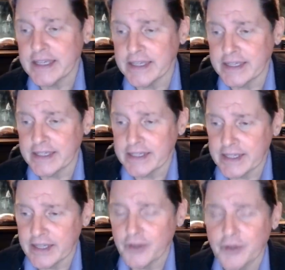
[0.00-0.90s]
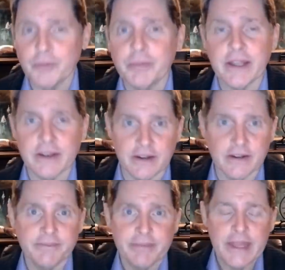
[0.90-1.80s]
and uh, who
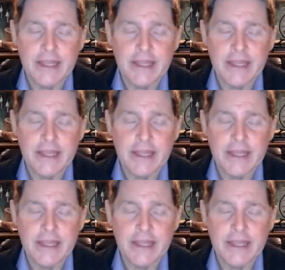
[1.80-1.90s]
better